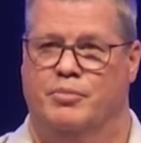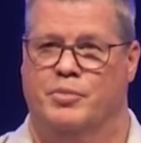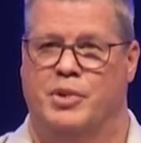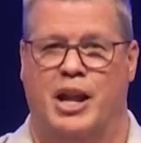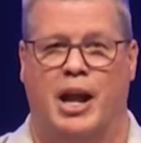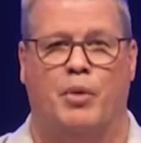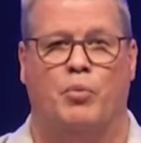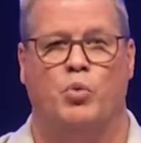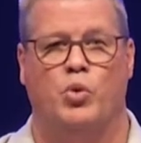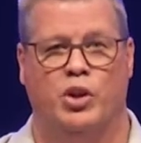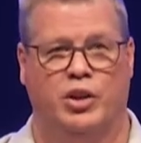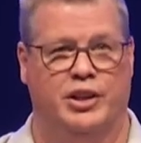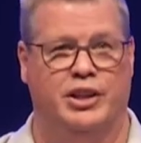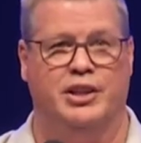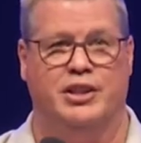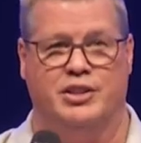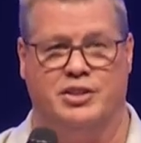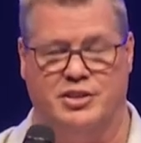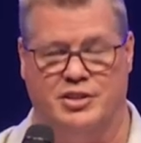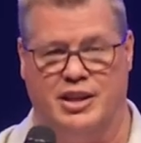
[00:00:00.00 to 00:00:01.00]
But I'm
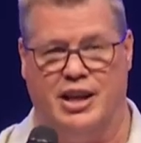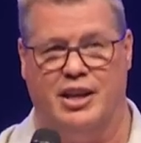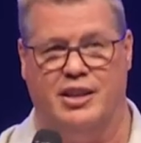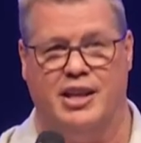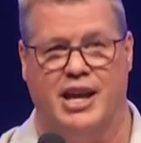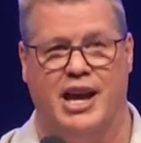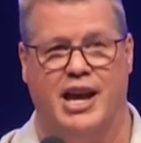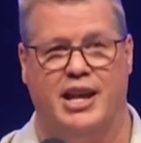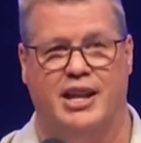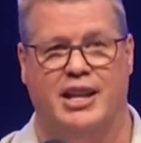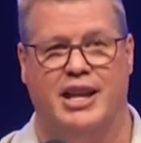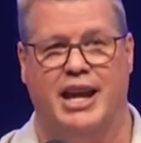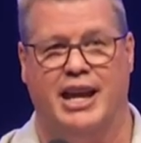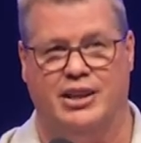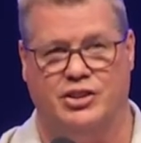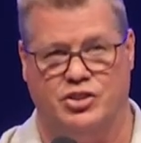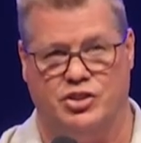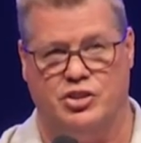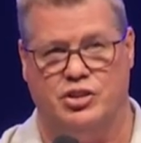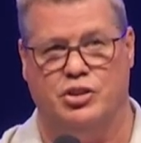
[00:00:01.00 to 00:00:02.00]
willing to say that
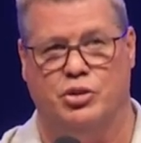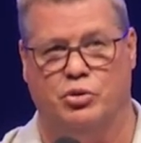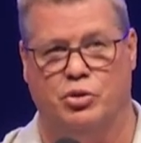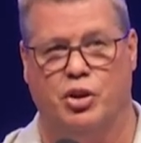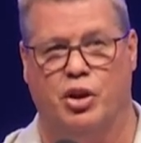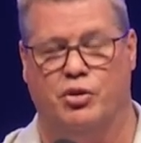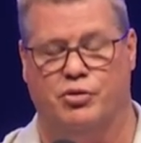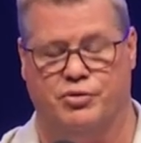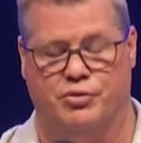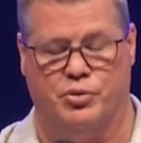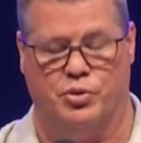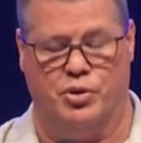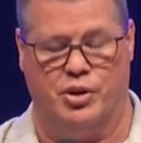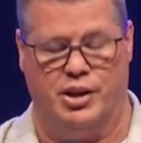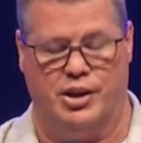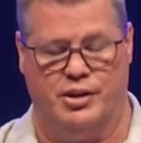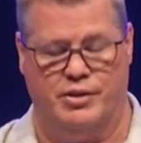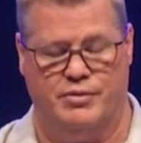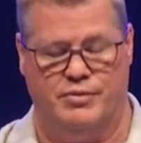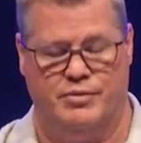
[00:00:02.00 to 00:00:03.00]
and still go for
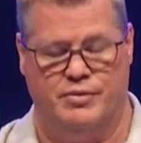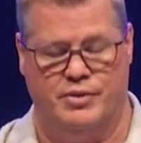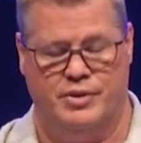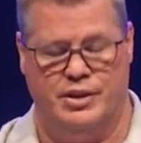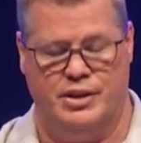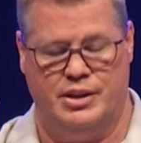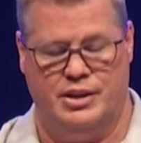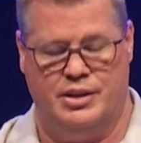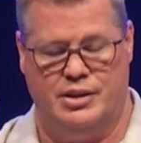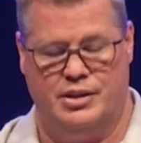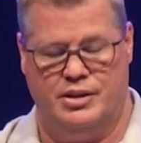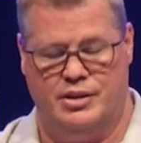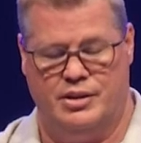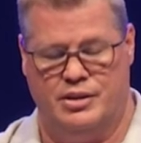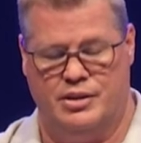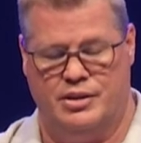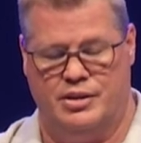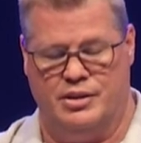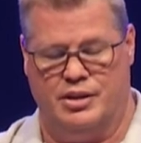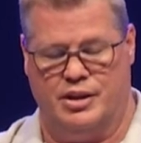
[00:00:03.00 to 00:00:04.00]
it.
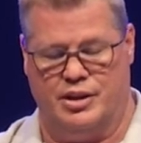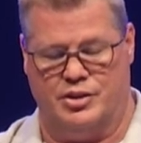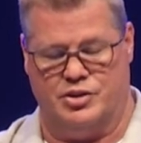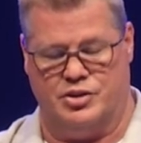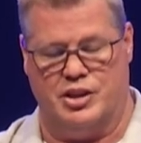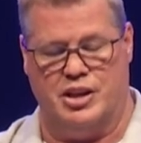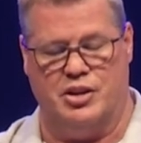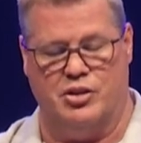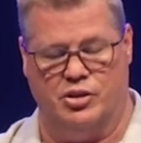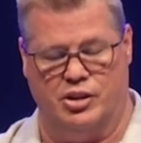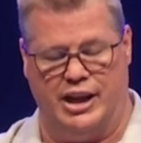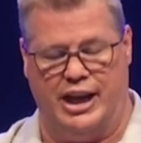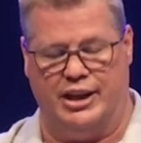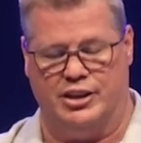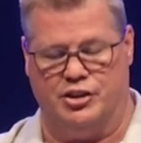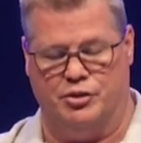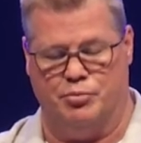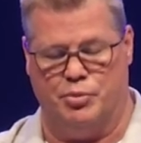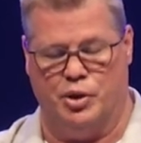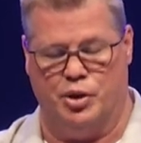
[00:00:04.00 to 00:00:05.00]
A single
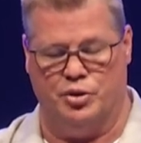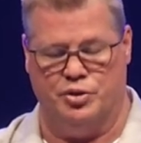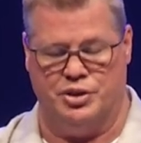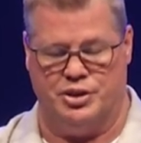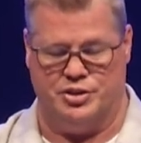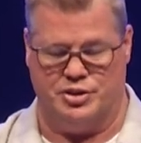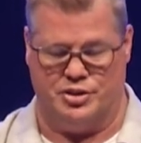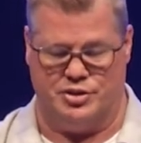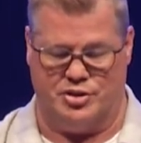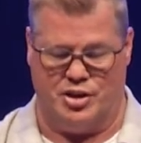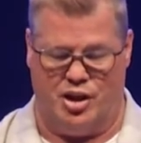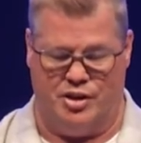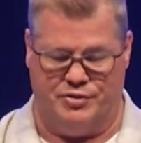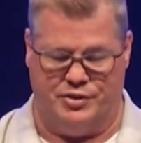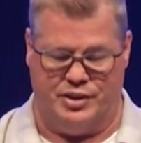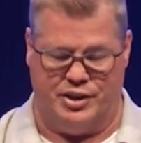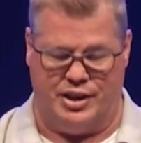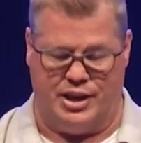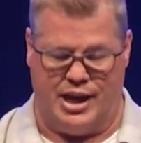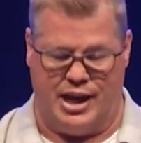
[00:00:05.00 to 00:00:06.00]
act of boldness is
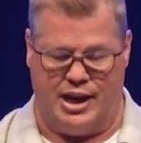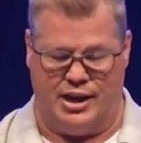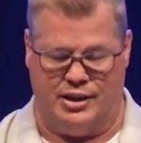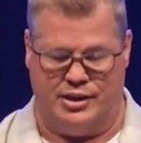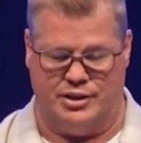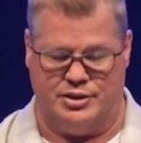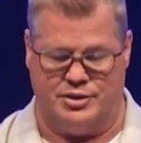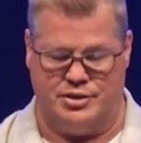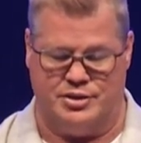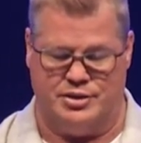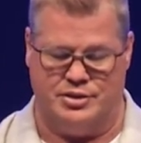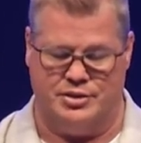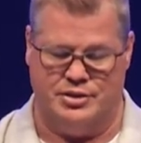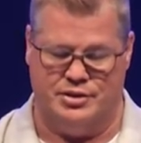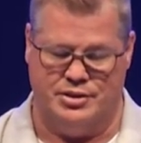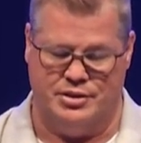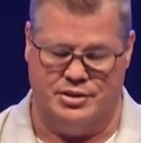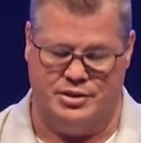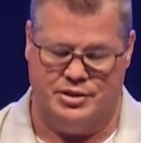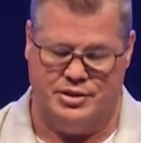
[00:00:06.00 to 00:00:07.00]
often the catalyst
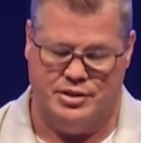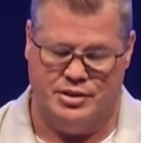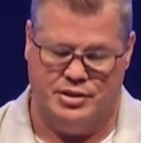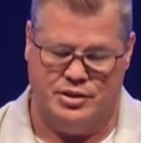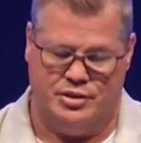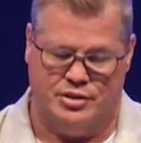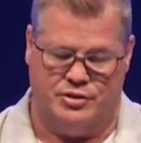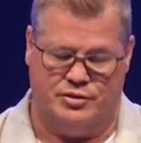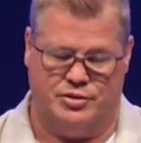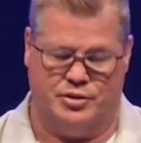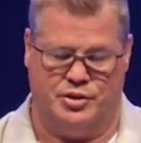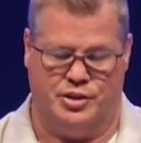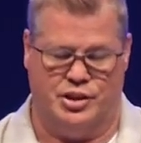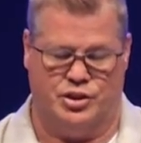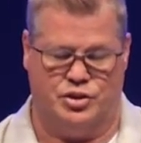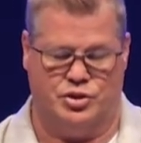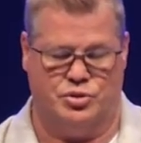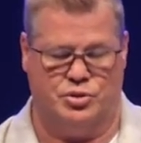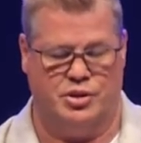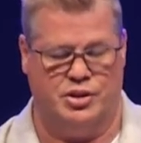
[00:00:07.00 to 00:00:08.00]
for the
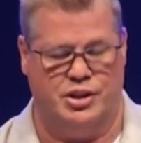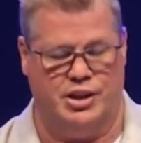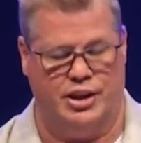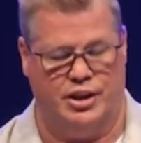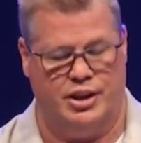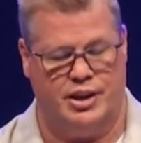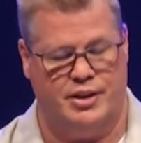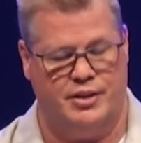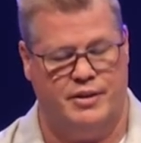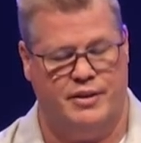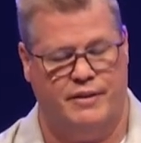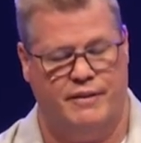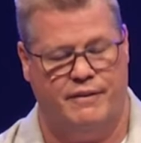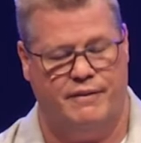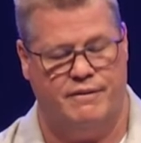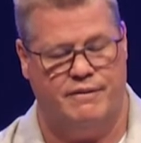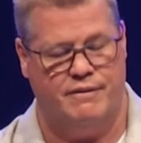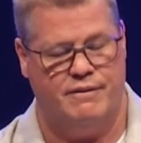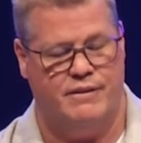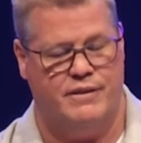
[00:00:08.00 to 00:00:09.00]
extraordinary.
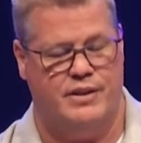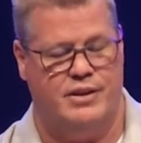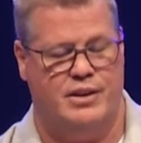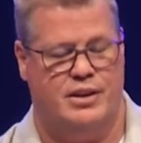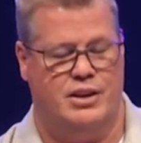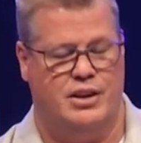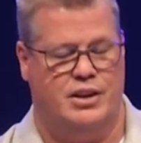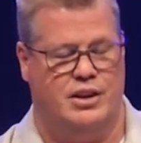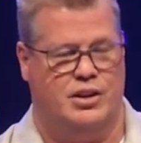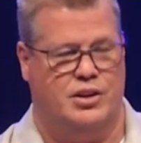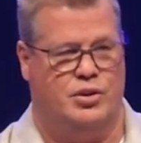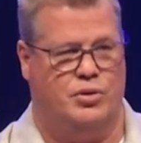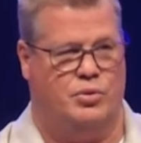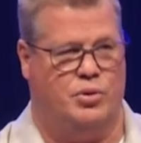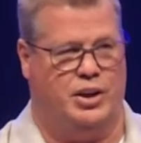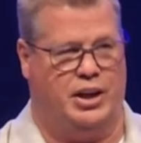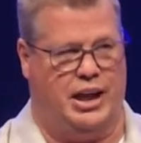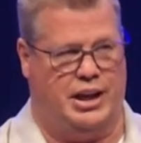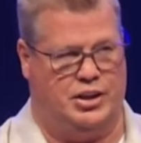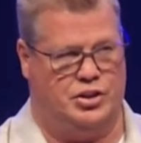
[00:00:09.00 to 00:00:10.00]

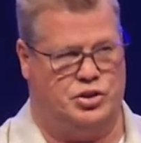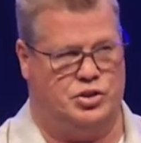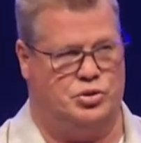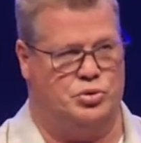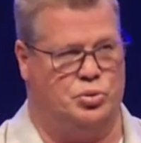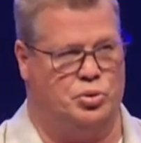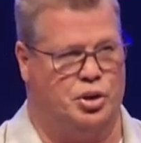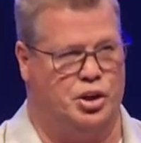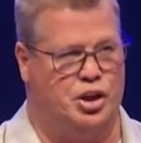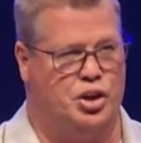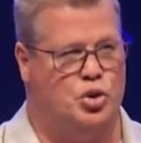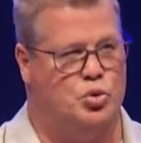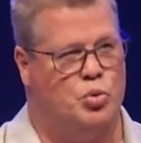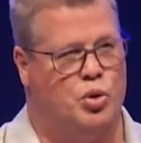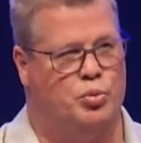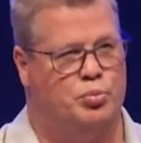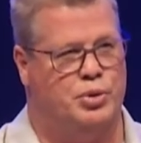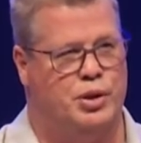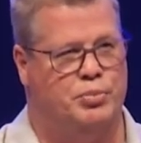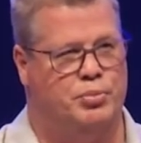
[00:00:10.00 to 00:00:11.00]
What kind of story do you
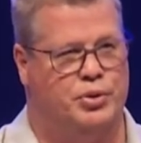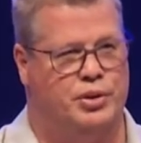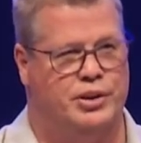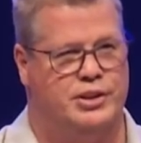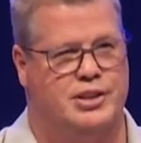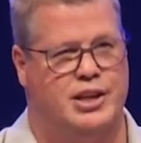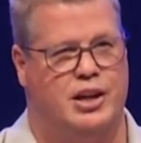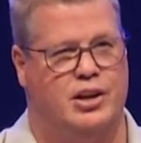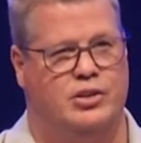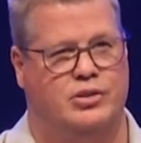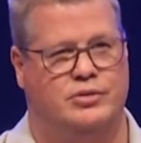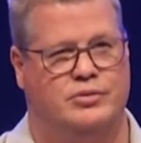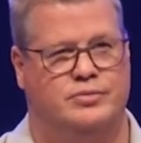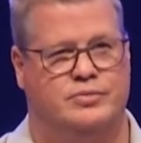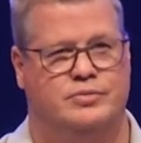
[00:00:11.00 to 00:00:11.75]
want people to tell?